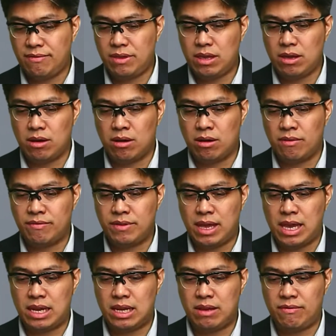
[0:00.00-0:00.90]
of
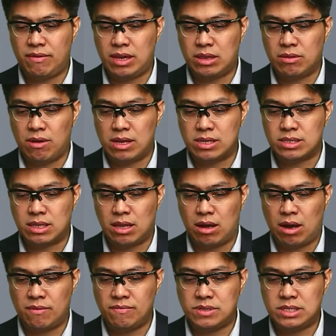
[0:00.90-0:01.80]
the individuals. Now,
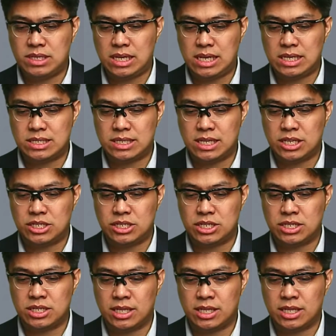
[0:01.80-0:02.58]
obviously, it's not just